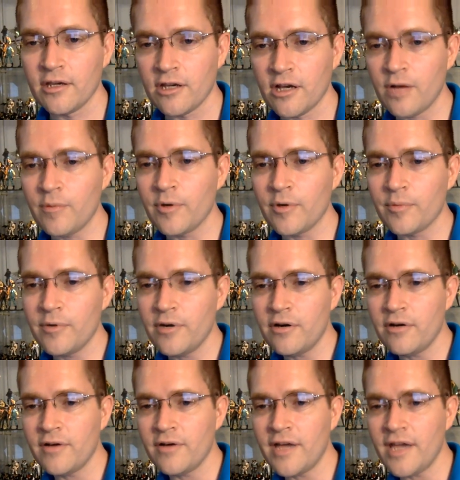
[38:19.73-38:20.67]
Albert
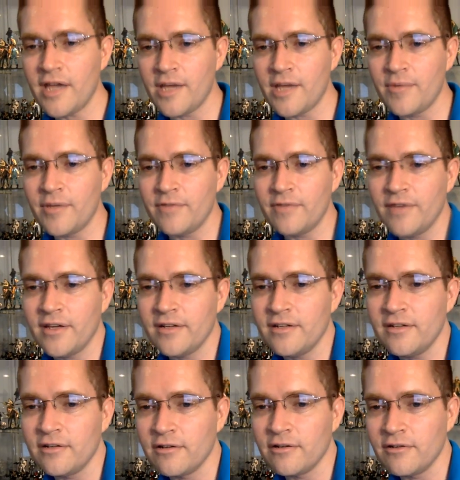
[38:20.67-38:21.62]
Moe, hey, big fan,
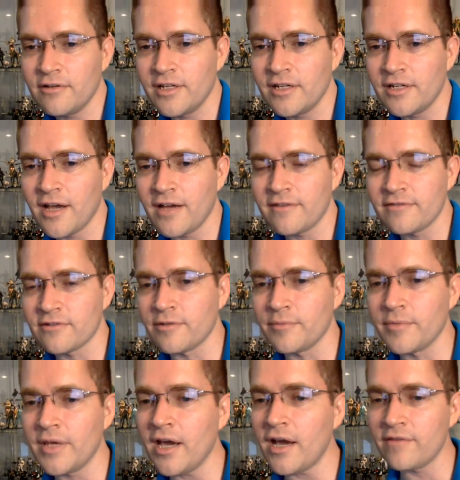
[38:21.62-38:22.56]
didn't know you did live
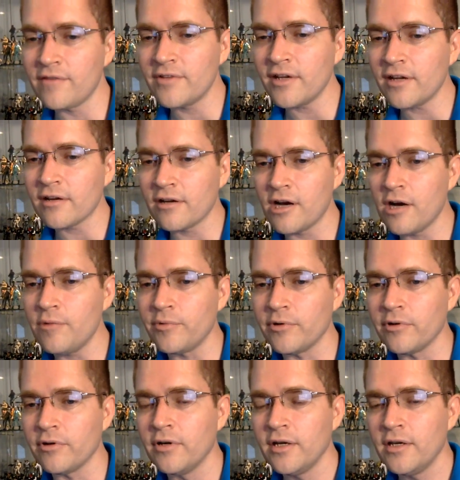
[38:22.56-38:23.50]
stream. Yeah, I've done a
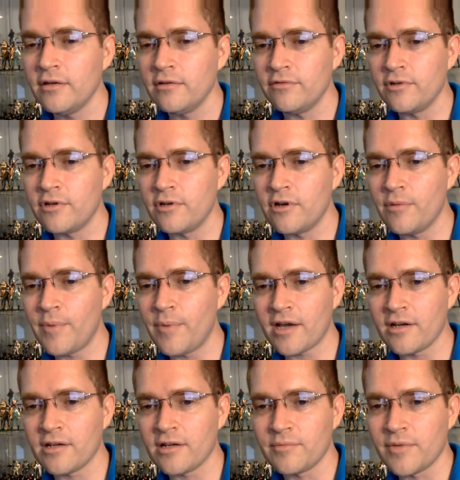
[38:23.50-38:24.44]
couple. If you go
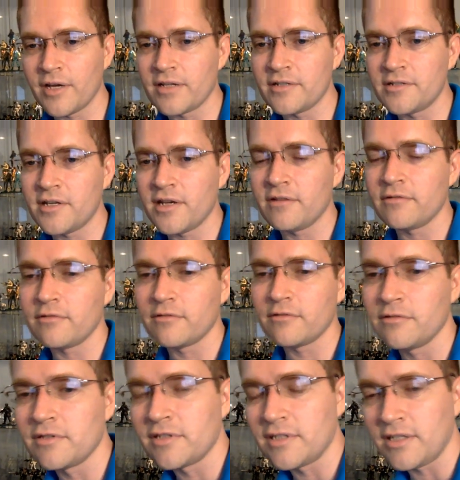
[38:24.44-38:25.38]
back on my channel,
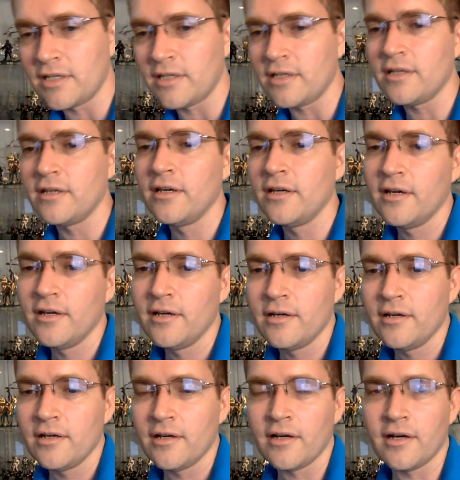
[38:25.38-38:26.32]
you'll see
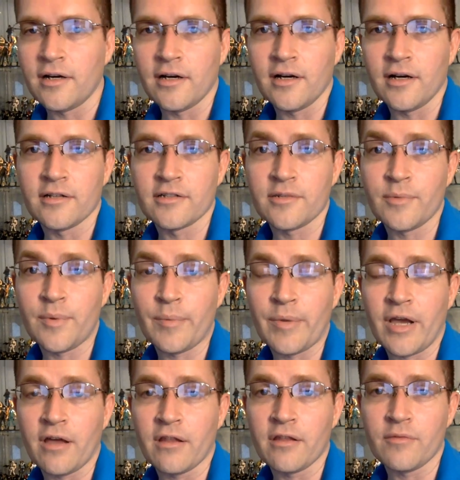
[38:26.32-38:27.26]
some of
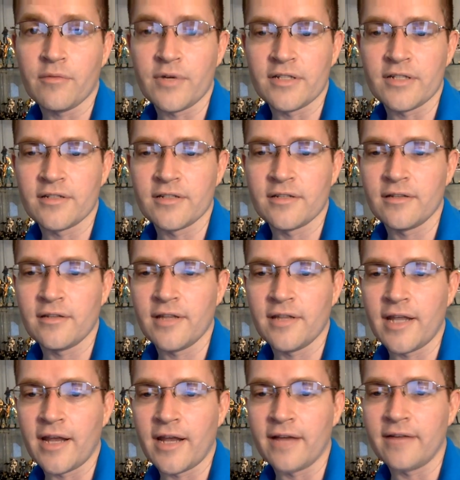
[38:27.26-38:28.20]
my other ones
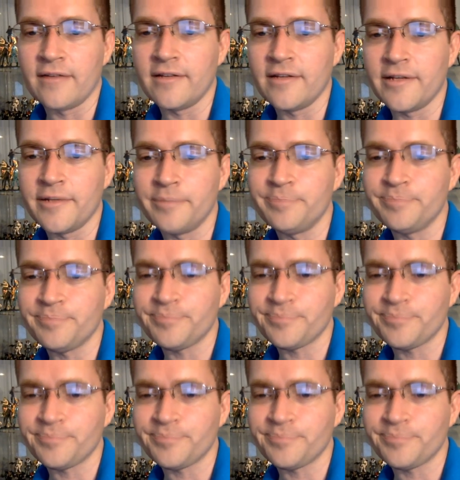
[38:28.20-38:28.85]
that I did.